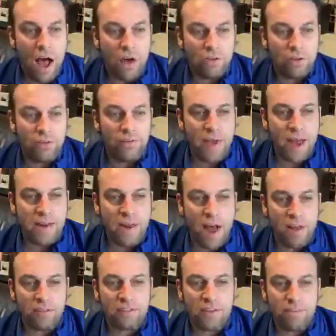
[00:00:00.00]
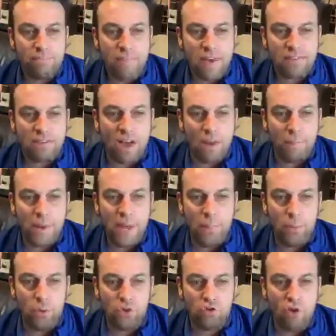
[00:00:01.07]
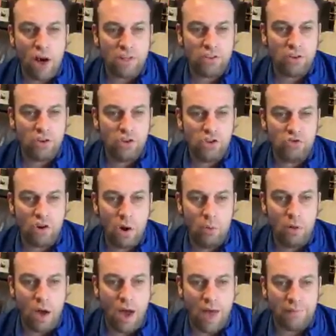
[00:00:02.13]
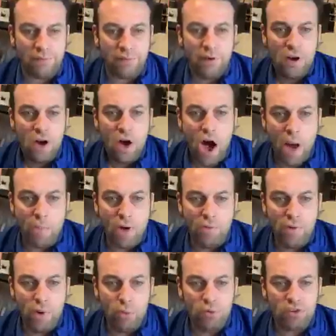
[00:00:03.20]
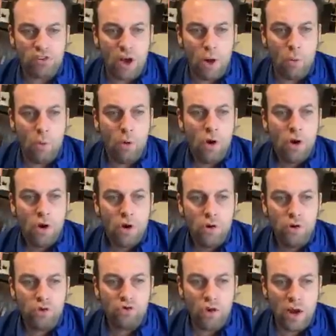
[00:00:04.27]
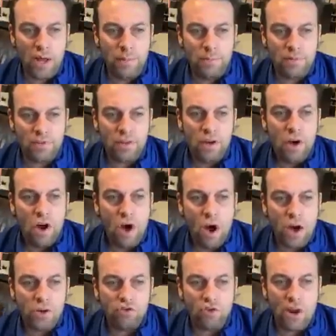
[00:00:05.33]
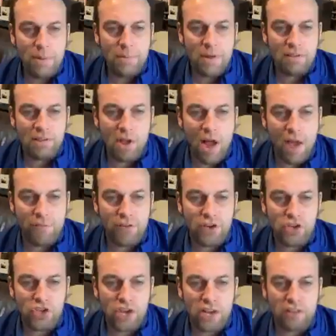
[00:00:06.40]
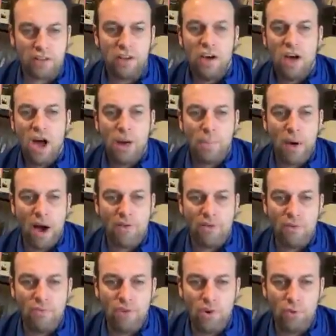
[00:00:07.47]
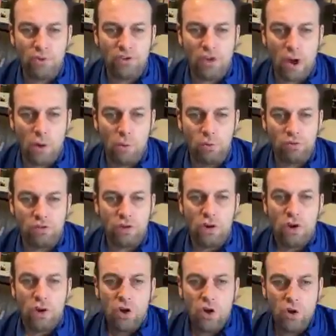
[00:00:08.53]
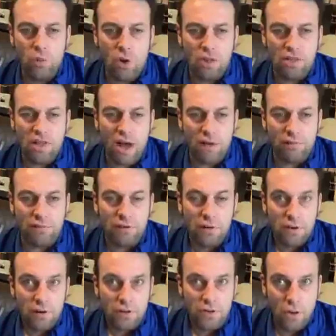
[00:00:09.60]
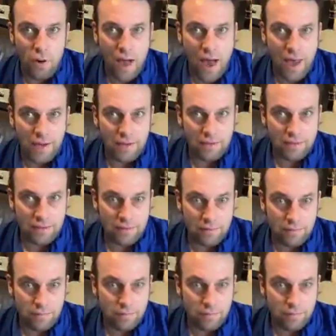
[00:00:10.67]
Out of their nuts, messed up people try to control life. I'm a real soul who dreams. I dream this life is shit apart from real souls who want love, not hate.